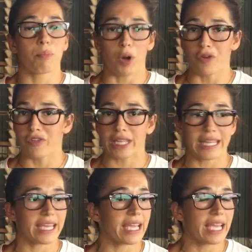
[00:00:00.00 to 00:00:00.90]

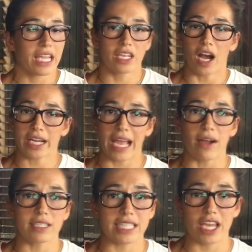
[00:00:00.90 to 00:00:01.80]
perfectly, knock
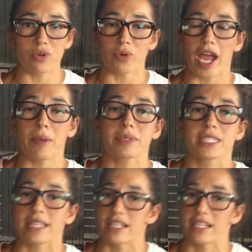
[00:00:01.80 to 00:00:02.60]
out 10 reps,